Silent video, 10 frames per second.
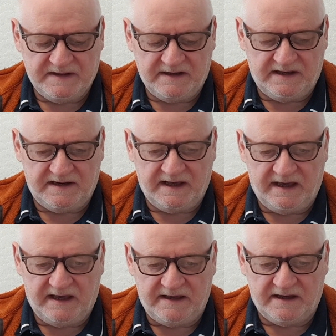in
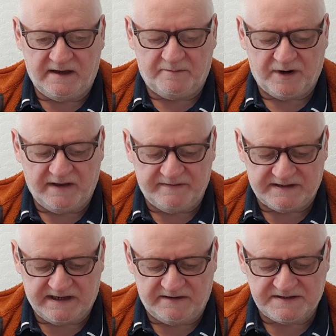a private
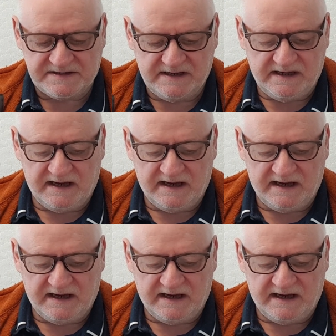house